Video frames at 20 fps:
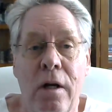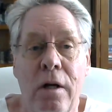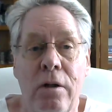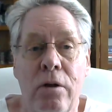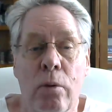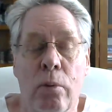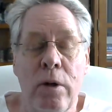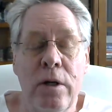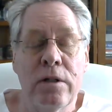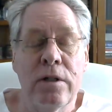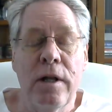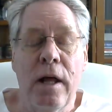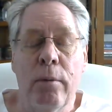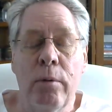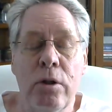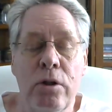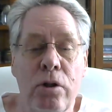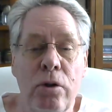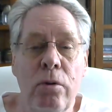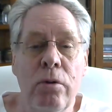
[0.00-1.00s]
The reason they
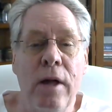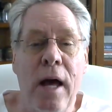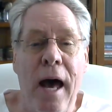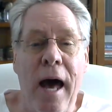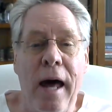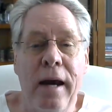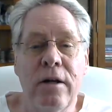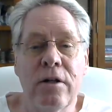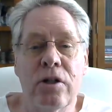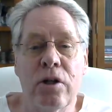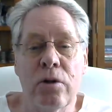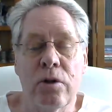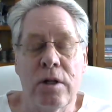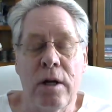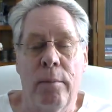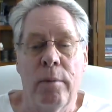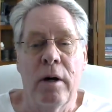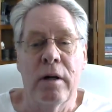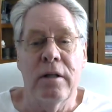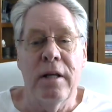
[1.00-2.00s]
would do that is so
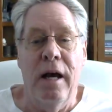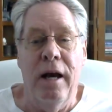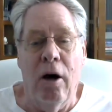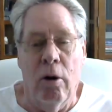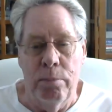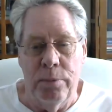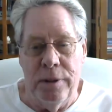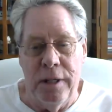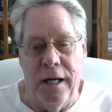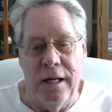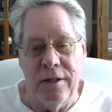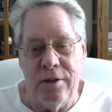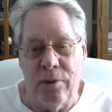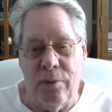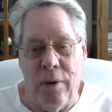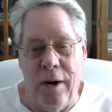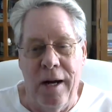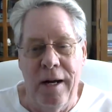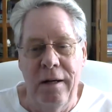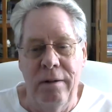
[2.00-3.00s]
someone at the help desk,
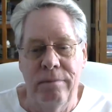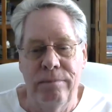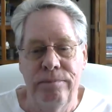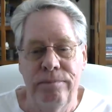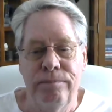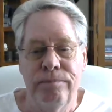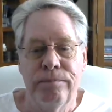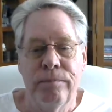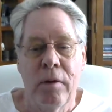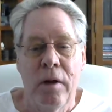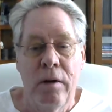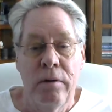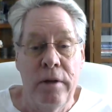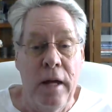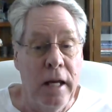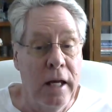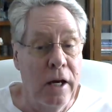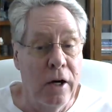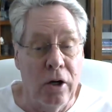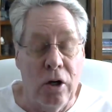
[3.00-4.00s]
right?
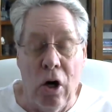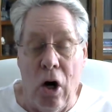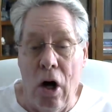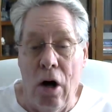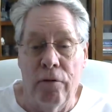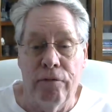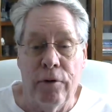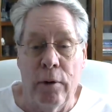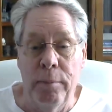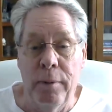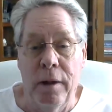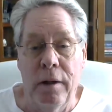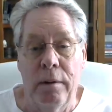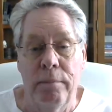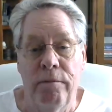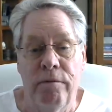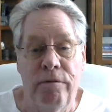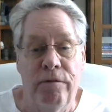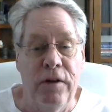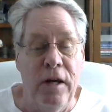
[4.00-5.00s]
They get a call from
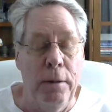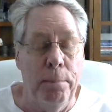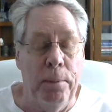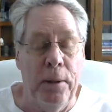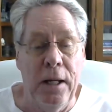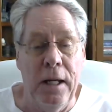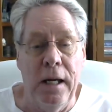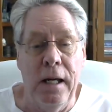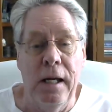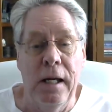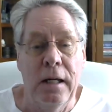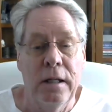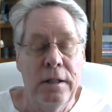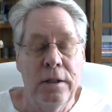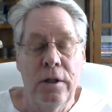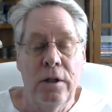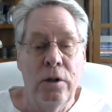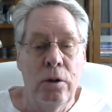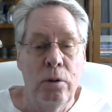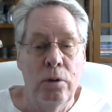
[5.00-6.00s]
a VP
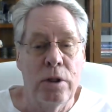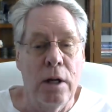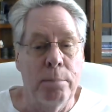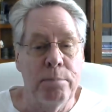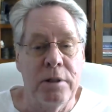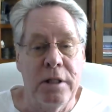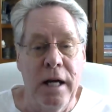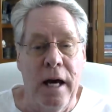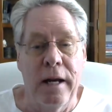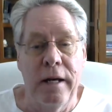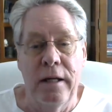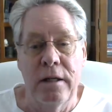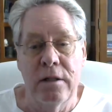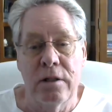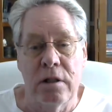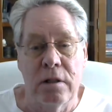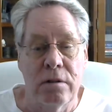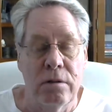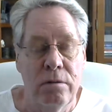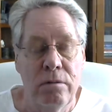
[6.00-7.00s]
who's upset
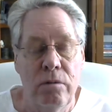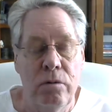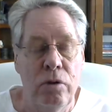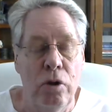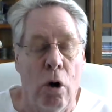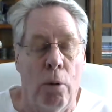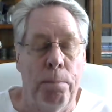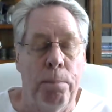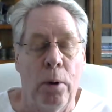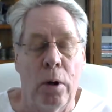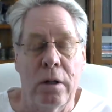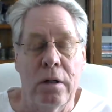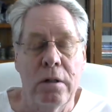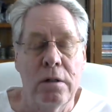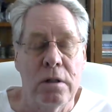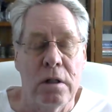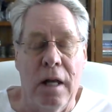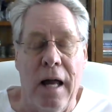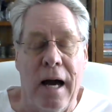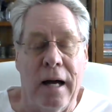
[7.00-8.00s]
his notebook
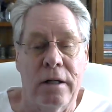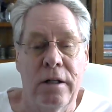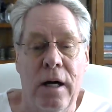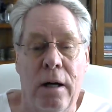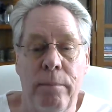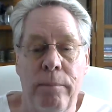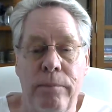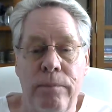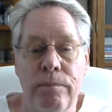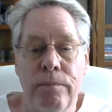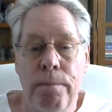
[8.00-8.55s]
is locked up.